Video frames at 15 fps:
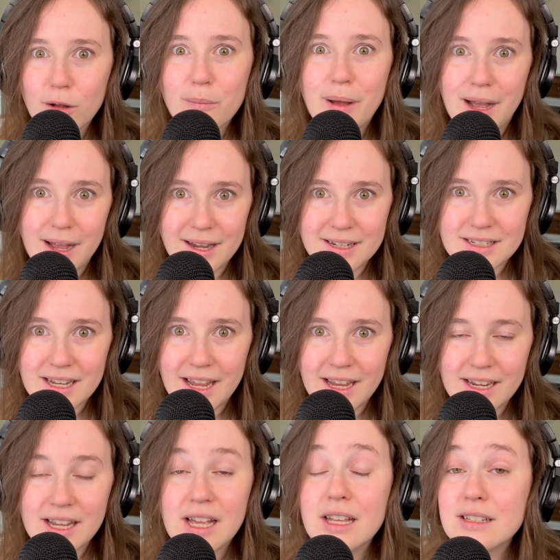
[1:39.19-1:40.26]
Pi
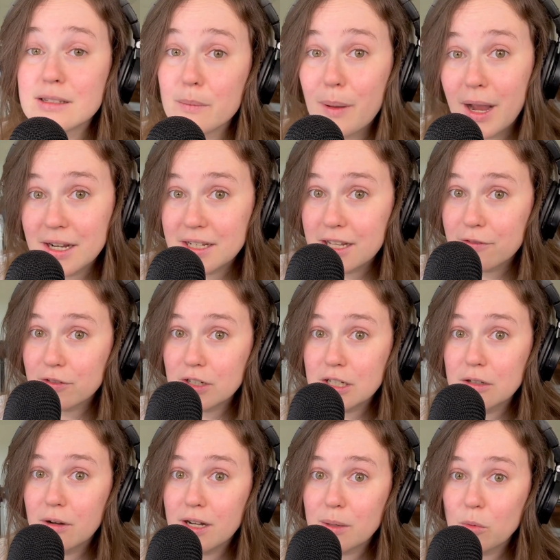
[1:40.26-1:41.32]
Day. Is it Pi Day for
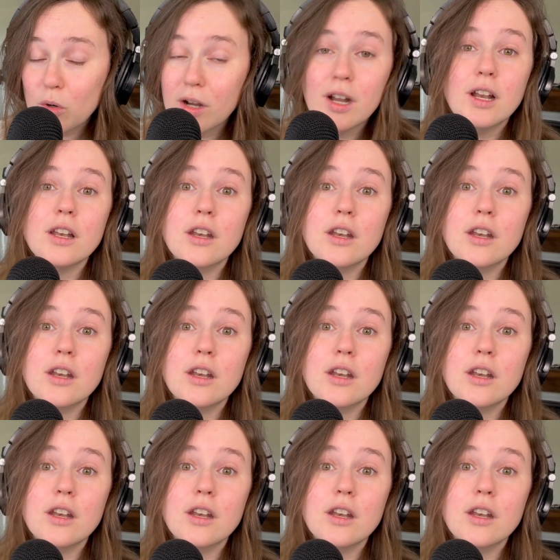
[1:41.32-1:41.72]
you anymore?